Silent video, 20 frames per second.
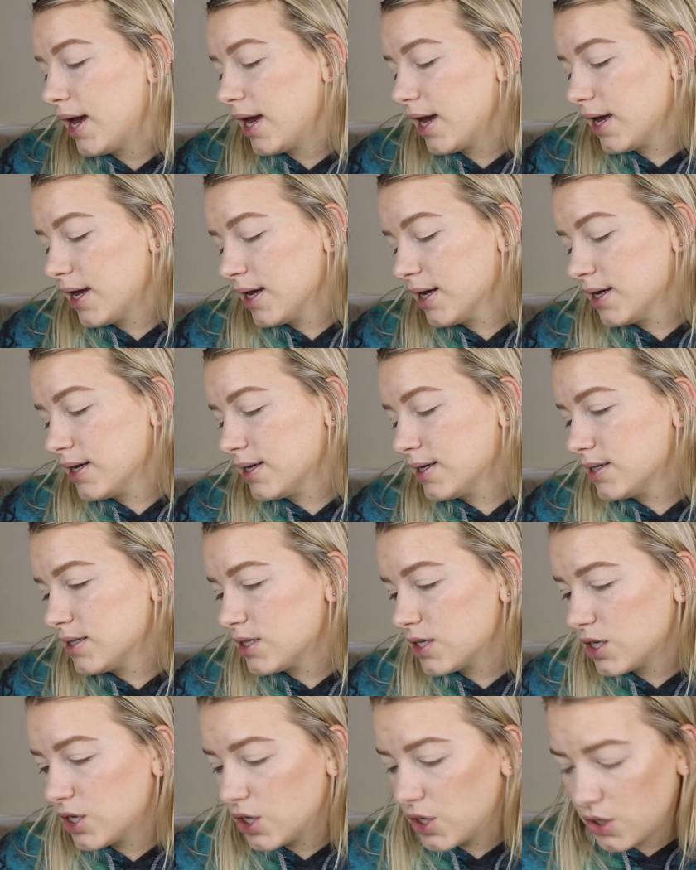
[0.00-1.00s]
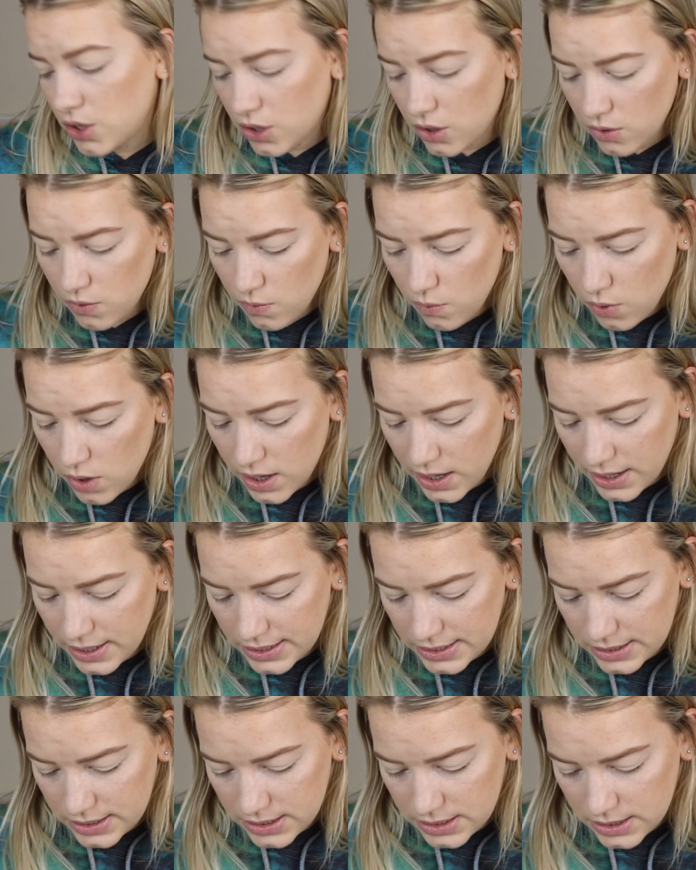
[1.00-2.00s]
And you know
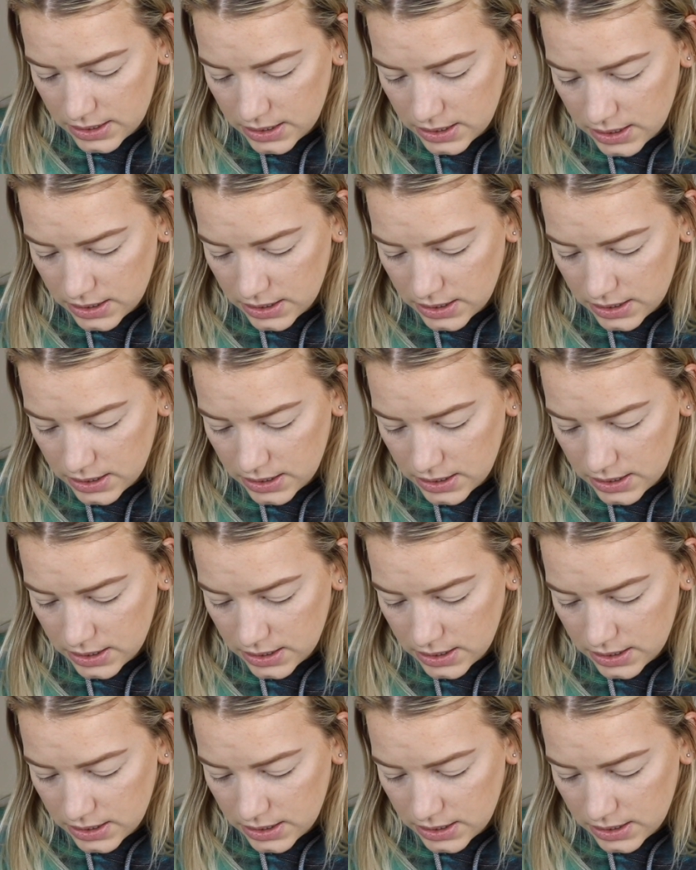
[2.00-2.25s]
what?